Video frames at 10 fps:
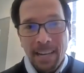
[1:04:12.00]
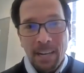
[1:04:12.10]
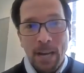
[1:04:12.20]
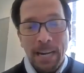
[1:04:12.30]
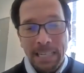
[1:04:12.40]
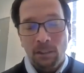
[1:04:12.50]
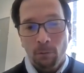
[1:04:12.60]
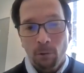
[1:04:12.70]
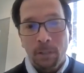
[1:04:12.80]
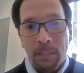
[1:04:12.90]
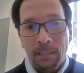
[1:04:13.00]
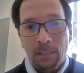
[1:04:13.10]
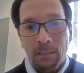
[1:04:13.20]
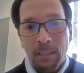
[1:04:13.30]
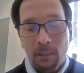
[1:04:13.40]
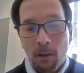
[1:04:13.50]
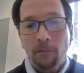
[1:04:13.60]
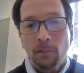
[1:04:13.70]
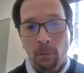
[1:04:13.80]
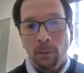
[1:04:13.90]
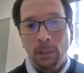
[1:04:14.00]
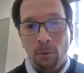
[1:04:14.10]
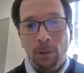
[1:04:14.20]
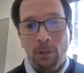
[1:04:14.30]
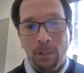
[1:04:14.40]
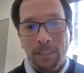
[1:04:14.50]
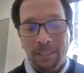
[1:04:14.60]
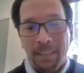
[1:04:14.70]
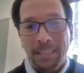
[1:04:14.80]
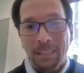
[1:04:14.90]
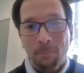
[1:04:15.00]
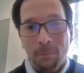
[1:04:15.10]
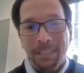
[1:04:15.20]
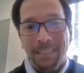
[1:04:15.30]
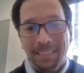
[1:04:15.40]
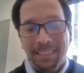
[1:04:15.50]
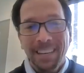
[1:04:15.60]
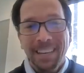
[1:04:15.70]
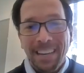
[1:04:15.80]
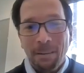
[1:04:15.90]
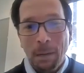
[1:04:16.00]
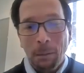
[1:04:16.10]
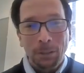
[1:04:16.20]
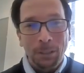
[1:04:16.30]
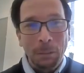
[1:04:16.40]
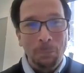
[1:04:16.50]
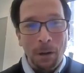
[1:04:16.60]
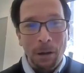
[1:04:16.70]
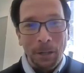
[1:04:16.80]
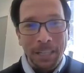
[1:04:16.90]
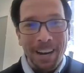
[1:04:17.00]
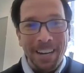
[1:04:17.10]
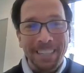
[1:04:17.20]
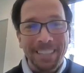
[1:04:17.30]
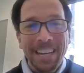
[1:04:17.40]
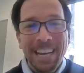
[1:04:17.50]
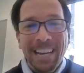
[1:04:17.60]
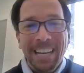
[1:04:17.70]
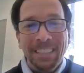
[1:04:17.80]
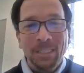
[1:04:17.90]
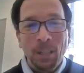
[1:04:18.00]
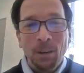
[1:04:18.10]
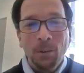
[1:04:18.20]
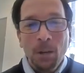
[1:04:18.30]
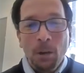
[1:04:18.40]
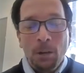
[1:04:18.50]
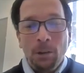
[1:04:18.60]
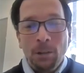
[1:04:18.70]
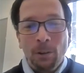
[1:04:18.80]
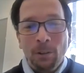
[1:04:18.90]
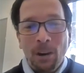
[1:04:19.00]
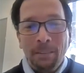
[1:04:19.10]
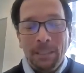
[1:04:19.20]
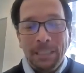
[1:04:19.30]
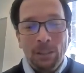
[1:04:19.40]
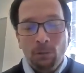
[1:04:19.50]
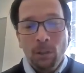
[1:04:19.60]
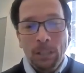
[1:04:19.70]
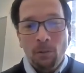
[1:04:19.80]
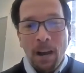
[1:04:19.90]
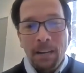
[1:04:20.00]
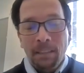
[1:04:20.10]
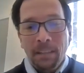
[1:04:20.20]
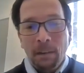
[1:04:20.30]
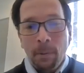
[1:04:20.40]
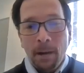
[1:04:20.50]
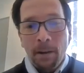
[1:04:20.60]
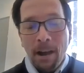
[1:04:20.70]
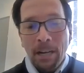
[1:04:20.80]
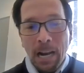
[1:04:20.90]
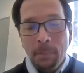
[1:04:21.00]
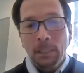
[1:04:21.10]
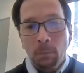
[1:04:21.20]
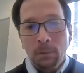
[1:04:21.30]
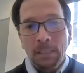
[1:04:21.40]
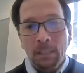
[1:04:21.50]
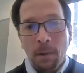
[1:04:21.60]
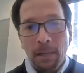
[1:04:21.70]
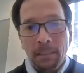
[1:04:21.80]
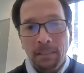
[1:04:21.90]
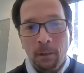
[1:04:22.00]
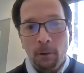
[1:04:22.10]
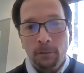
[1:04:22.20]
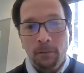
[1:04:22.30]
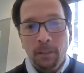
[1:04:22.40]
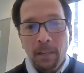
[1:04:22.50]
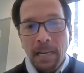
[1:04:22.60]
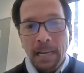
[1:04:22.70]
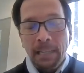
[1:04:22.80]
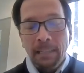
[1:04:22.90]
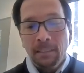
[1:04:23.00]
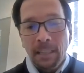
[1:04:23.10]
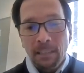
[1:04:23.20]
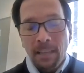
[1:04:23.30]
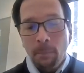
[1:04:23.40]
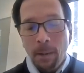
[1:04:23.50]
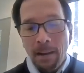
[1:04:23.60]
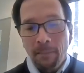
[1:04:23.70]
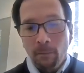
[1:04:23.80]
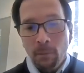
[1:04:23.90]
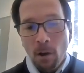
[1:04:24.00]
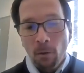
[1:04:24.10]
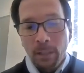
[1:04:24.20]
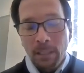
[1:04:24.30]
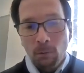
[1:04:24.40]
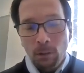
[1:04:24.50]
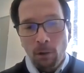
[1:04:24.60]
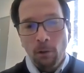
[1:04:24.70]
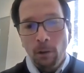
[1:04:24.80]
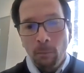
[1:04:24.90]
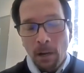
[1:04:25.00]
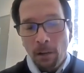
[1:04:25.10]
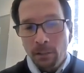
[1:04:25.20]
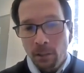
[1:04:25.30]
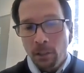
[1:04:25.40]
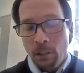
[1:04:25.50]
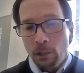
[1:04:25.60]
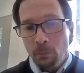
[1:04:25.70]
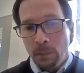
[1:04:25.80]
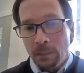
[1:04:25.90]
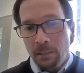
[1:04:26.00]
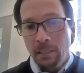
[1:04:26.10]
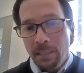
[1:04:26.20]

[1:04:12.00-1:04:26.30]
And you got to get through this comfortably where you can stay committed and be able to sleep well at night. And so you're just really trying to think about how can I best position myself and think about it from not only the return, but also the ultimate